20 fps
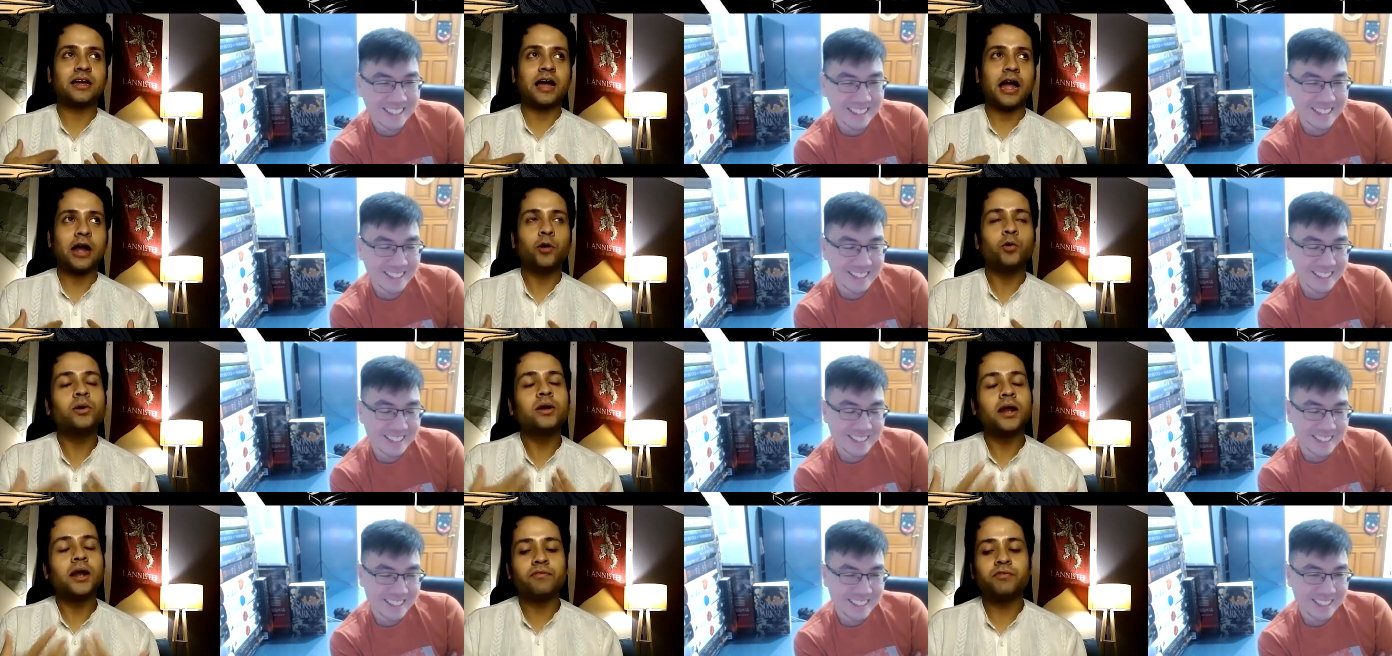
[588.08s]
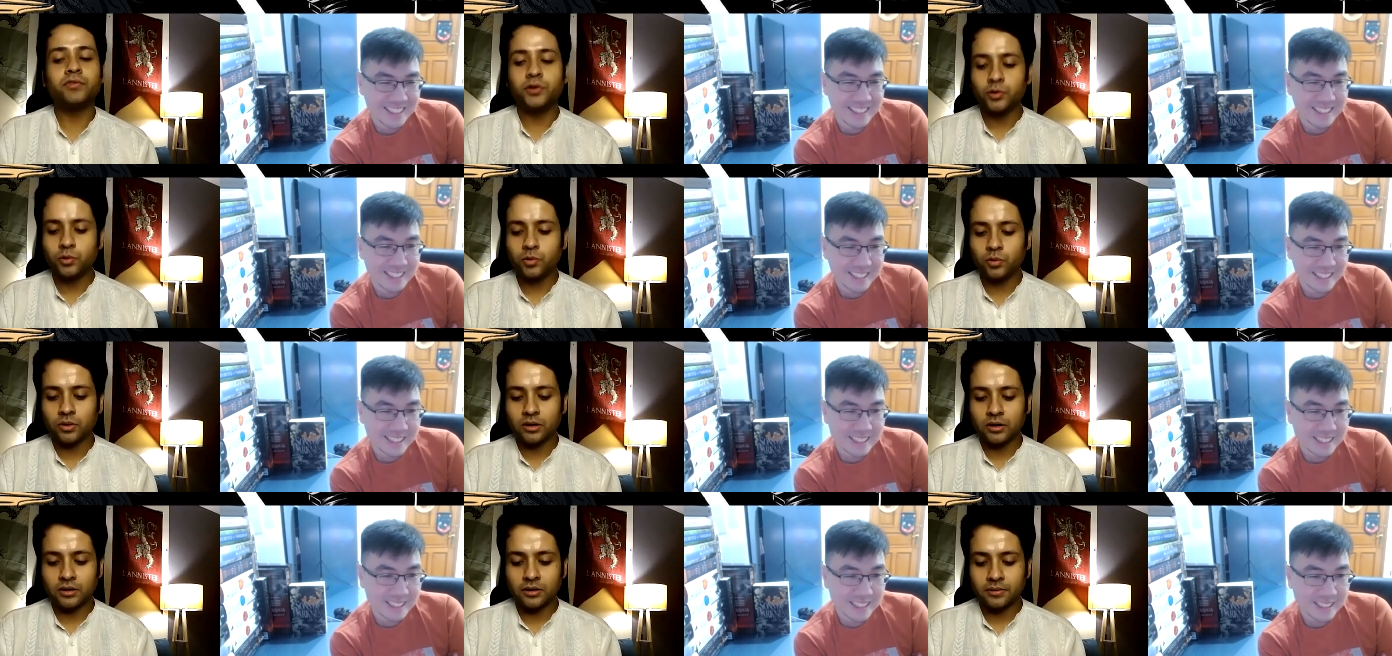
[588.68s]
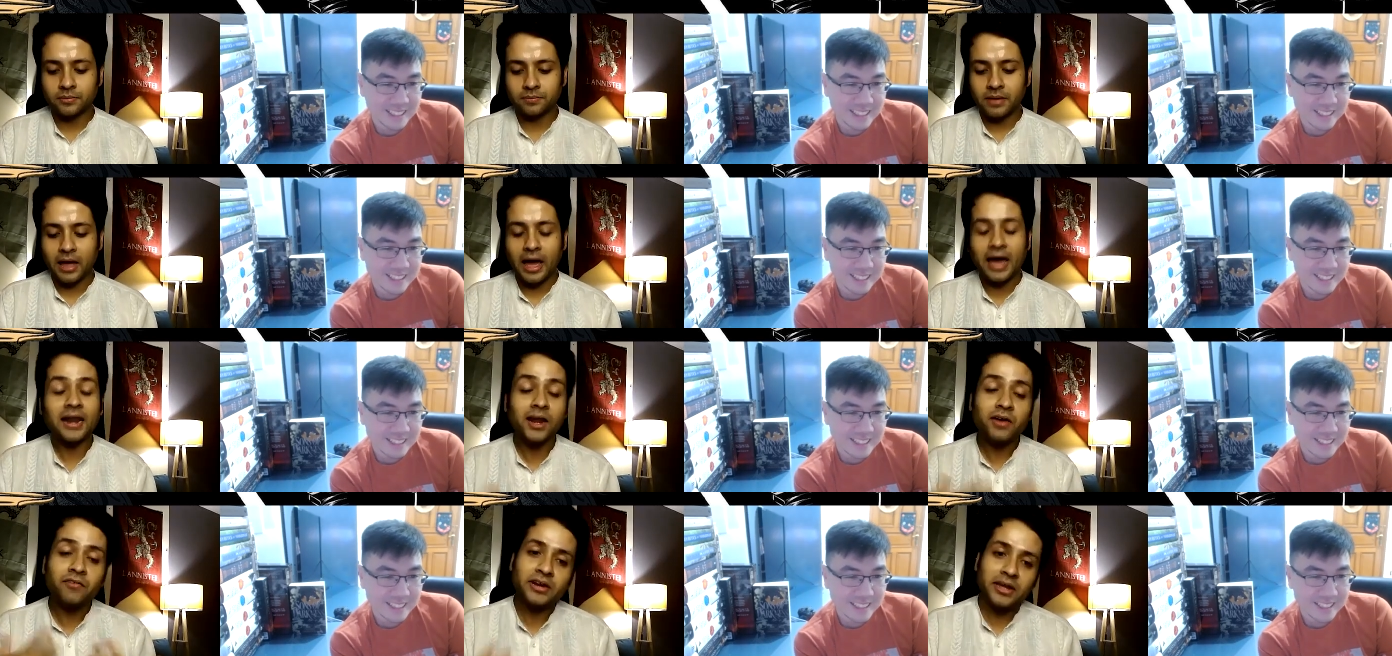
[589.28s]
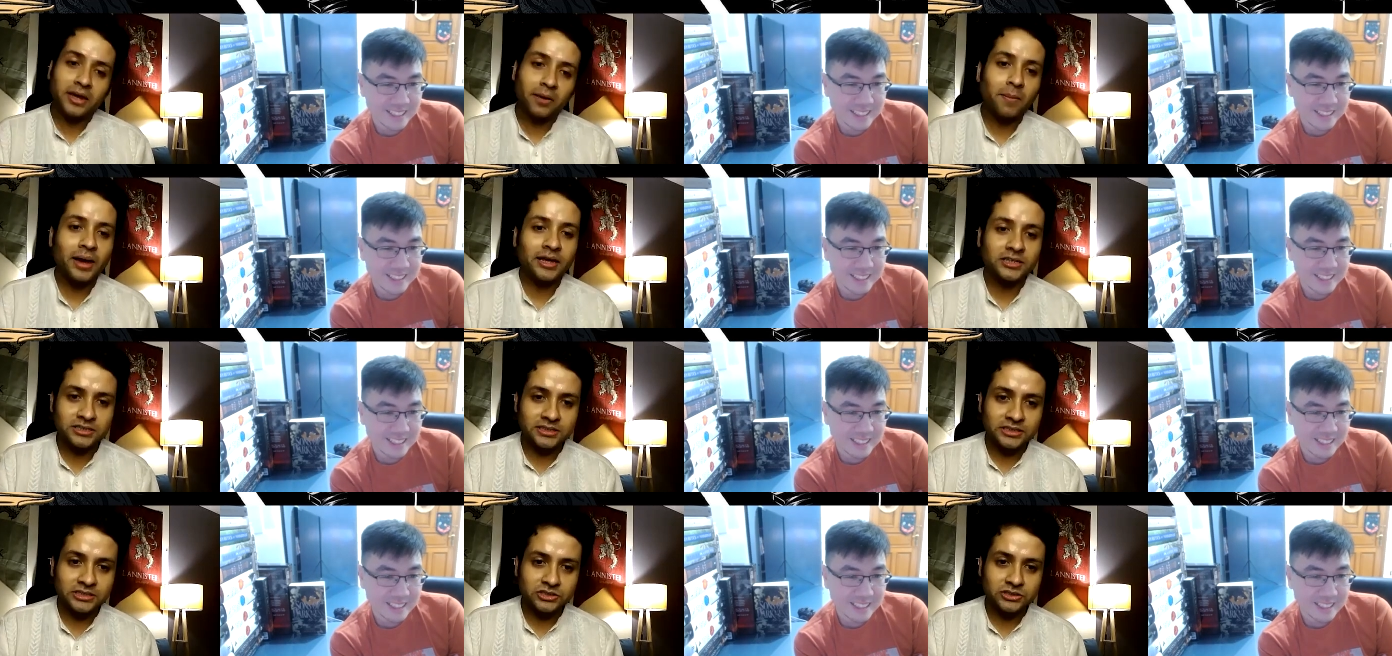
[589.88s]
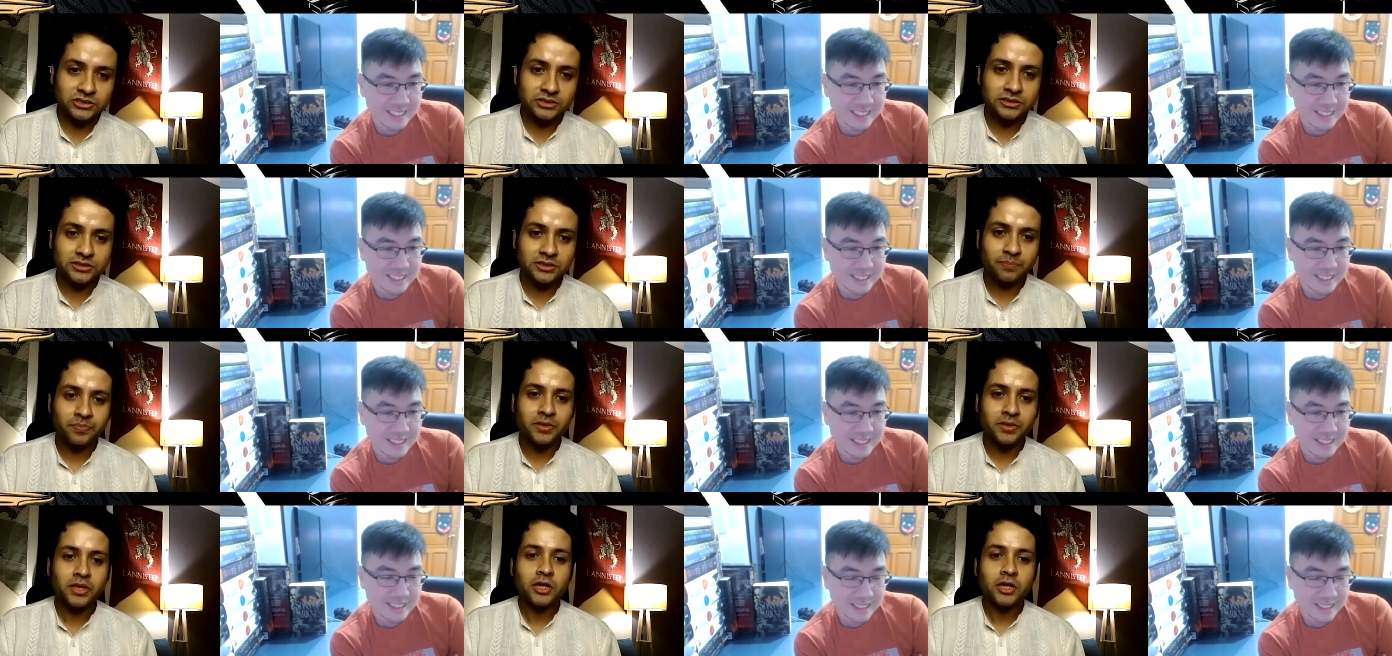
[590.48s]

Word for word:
Speaker 1: I would love to, um, I love reimaginations.